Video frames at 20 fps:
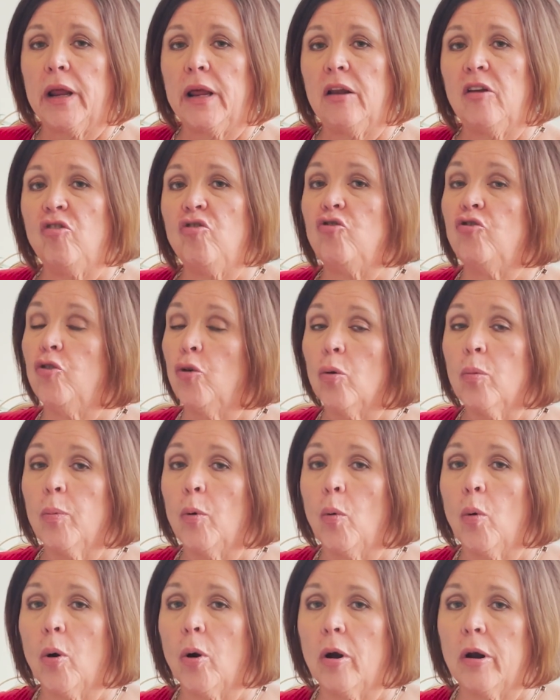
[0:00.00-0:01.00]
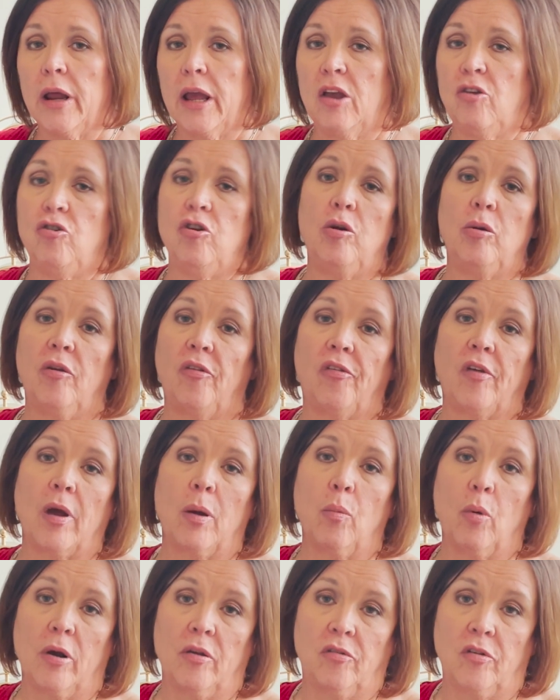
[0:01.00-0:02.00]
It is your board and you
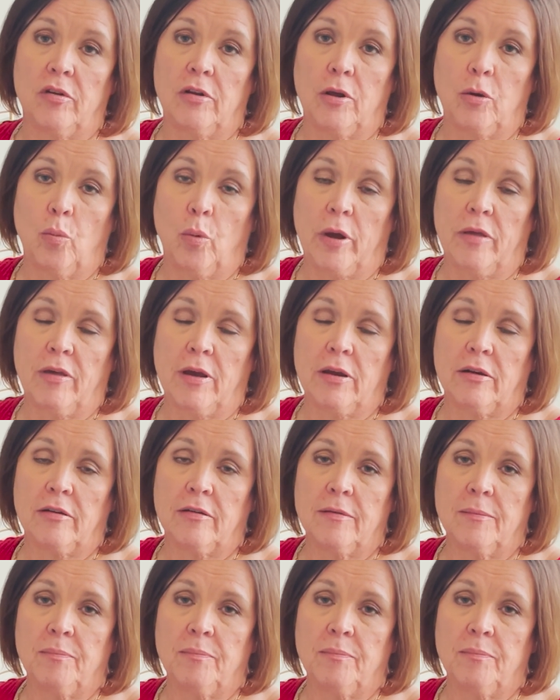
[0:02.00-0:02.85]
decide what to do with it.